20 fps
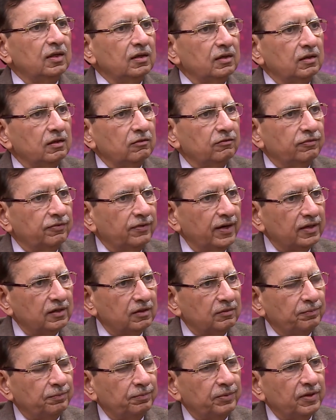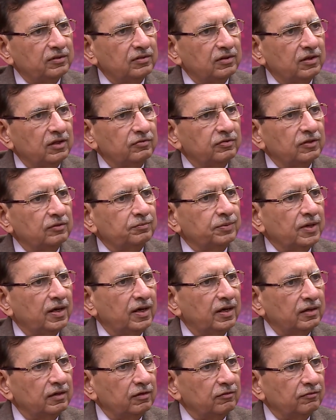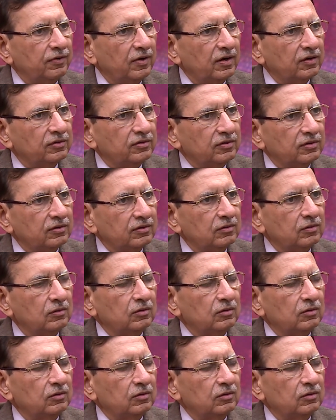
In fact, patients with prior infarction